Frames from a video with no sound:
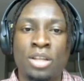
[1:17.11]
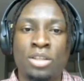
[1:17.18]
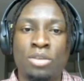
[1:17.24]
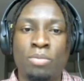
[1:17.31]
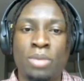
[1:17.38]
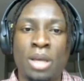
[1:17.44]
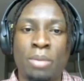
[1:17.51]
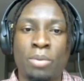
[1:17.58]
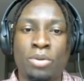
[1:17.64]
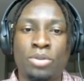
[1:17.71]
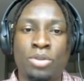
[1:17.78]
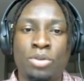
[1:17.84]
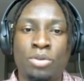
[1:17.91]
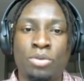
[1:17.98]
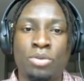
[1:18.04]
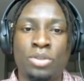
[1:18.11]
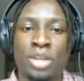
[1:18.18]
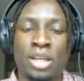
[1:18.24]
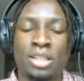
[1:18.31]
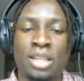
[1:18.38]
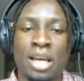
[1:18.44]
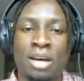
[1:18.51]
to be able to
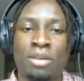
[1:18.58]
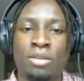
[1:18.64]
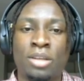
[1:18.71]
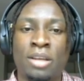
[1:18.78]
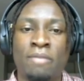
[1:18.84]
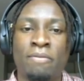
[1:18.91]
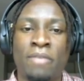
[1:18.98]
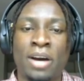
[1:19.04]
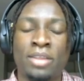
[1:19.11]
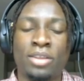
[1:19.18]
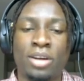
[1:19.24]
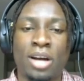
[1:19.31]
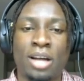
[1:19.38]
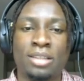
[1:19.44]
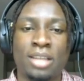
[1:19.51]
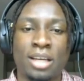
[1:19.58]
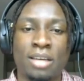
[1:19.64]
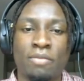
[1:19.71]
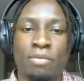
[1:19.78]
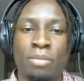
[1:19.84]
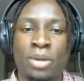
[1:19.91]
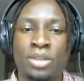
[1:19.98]
chase down and find the contact
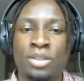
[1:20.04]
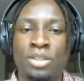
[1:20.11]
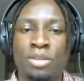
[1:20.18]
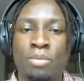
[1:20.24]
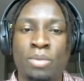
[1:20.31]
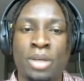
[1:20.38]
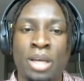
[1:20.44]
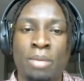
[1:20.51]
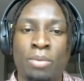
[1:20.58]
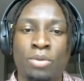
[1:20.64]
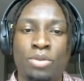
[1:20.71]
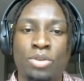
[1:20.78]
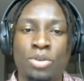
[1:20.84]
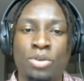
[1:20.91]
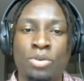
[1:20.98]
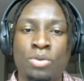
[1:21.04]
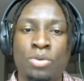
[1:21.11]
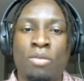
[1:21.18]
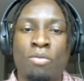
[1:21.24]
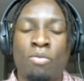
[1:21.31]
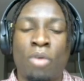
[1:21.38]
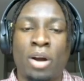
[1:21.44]
information to be able to
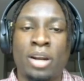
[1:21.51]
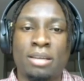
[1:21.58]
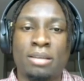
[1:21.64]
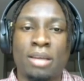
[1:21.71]
run